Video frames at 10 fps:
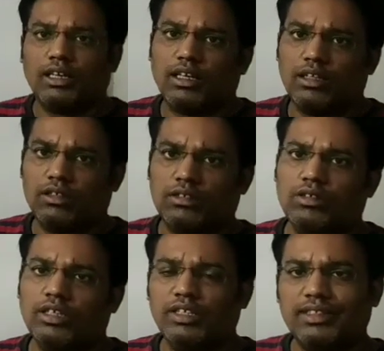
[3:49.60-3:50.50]
so
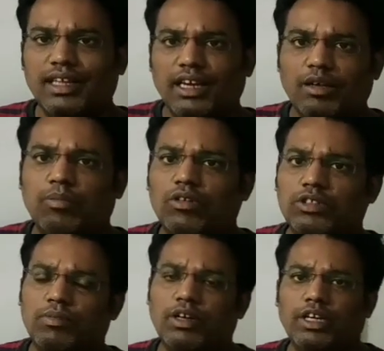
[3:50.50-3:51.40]
is there any
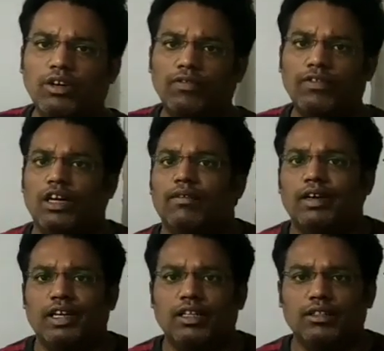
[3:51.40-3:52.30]
possibility of
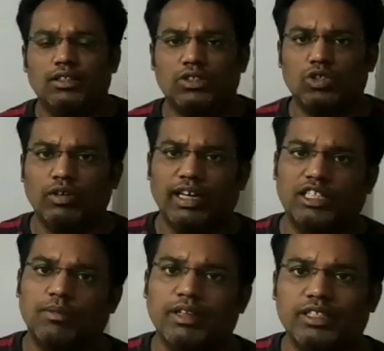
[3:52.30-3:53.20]
converting this to
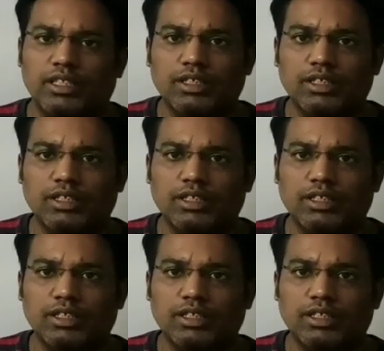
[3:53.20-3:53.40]
explicit?